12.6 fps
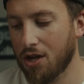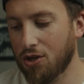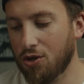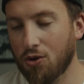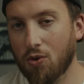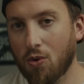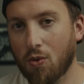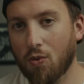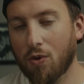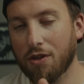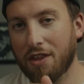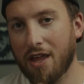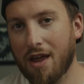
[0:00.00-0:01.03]
You
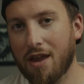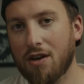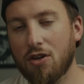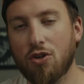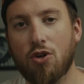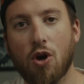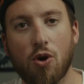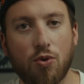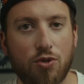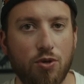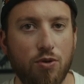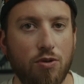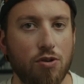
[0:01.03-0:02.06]
will then go
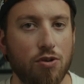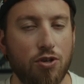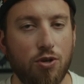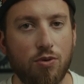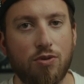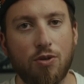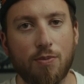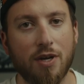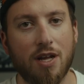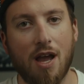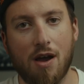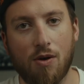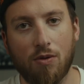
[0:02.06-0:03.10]
to your YouTube
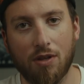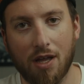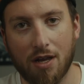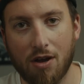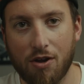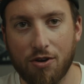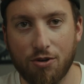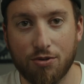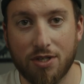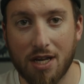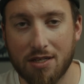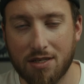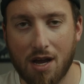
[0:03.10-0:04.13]
account, like on your
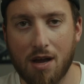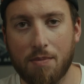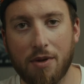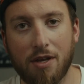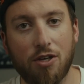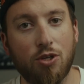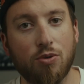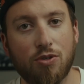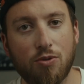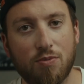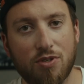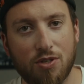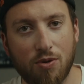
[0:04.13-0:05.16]
desktop in
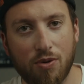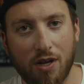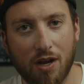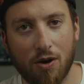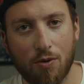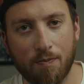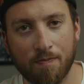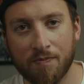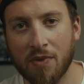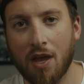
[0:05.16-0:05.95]
YouTube Studio.